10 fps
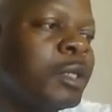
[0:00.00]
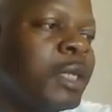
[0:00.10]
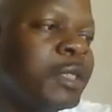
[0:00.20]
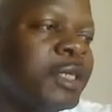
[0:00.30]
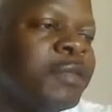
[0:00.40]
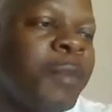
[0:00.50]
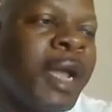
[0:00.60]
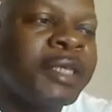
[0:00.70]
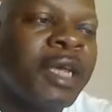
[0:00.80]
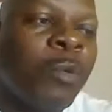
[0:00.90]
This is my
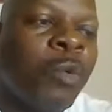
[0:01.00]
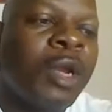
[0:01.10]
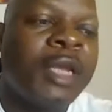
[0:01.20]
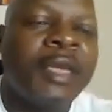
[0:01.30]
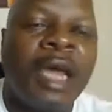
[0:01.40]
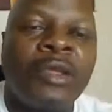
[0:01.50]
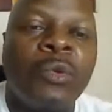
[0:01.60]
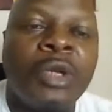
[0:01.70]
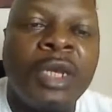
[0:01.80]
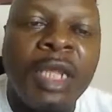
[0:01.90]
Ether wallet. Now you
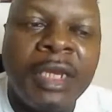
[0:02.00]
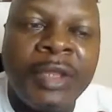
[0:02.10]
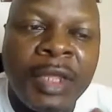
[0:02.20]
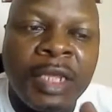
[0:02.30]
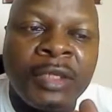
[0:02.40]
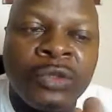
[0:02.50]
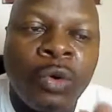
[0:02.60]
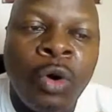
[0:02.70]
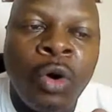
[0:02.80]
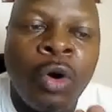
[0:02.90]
would need this
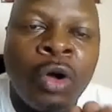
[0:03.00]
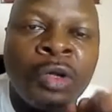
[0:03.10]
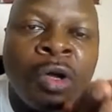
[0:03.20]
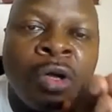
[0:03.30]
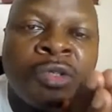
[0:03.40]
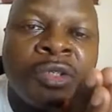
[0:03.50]
or